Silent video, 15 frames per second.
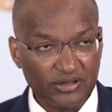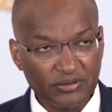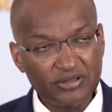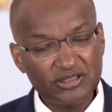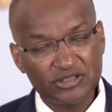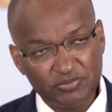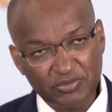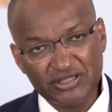
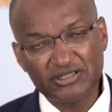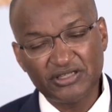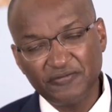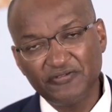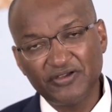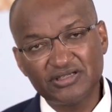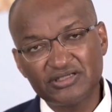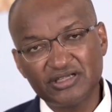
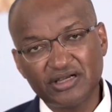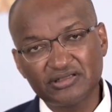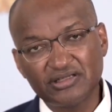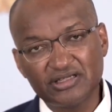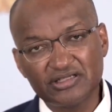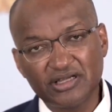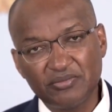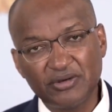specific
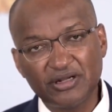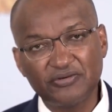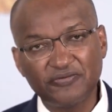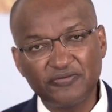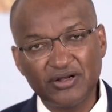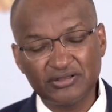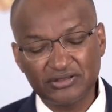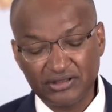sectors are
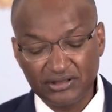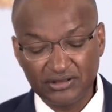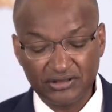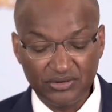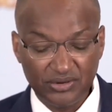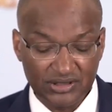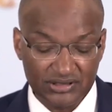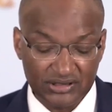manufacturing,
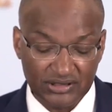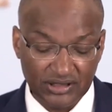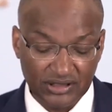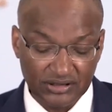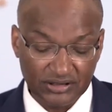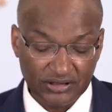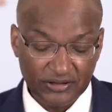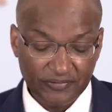real
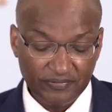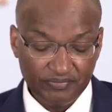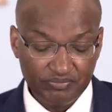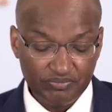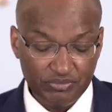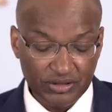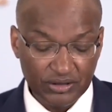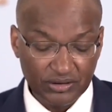estate,
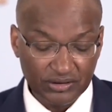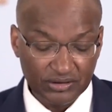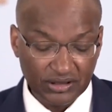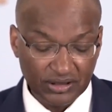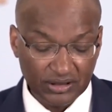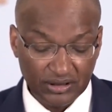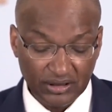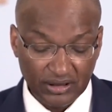
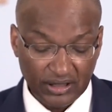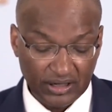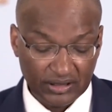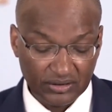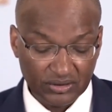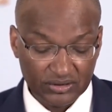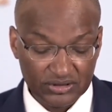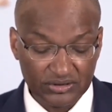building
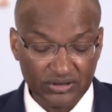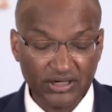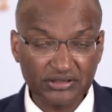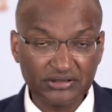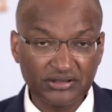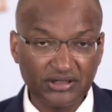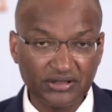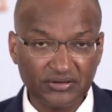and
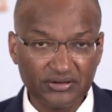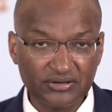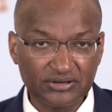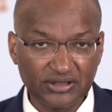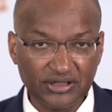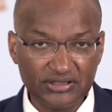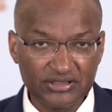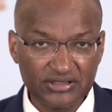construction, and
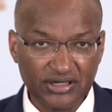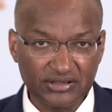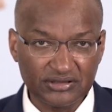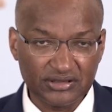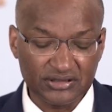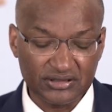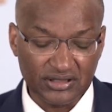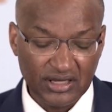trade
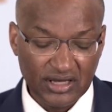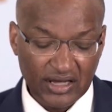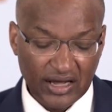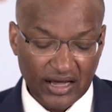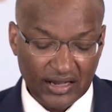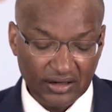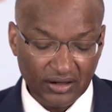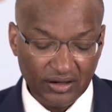sectors.
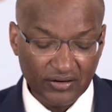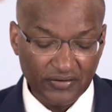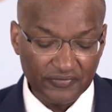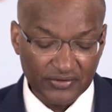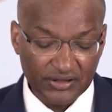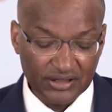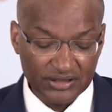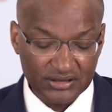A lot
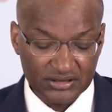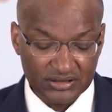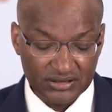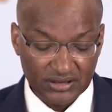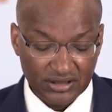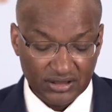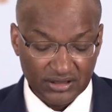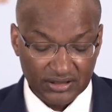of this
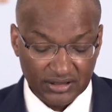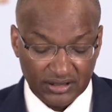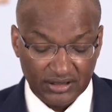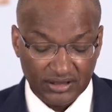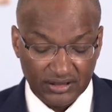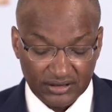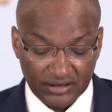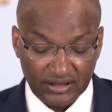
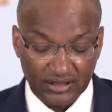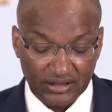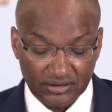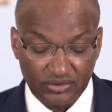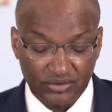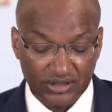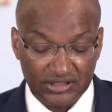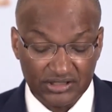really relate
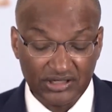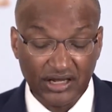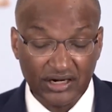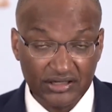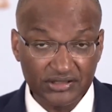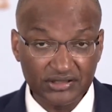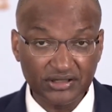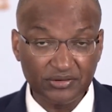to the
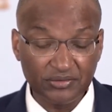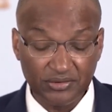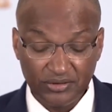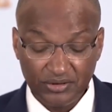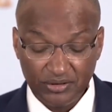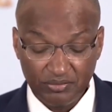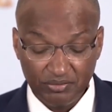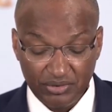challenging
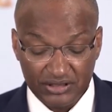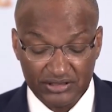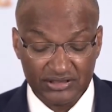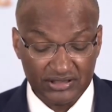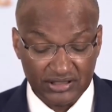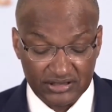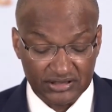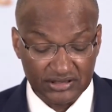
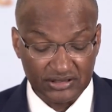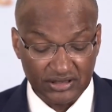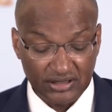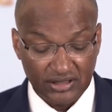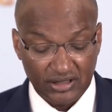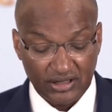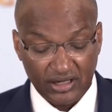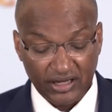business
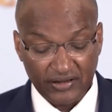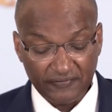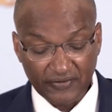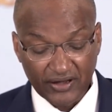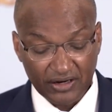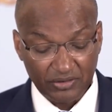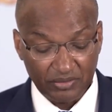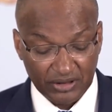
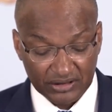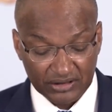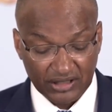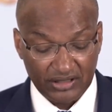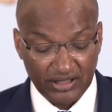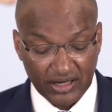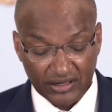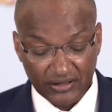environment
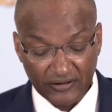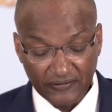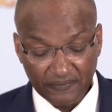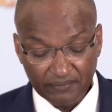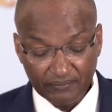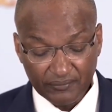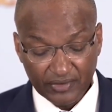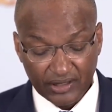that they are in,
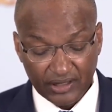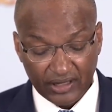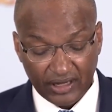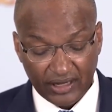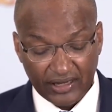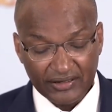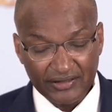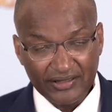
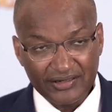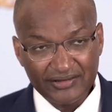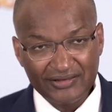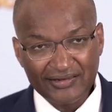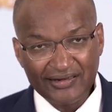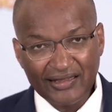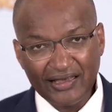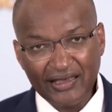and the
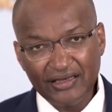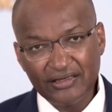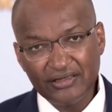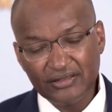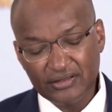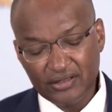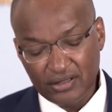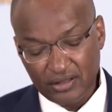
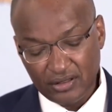delayed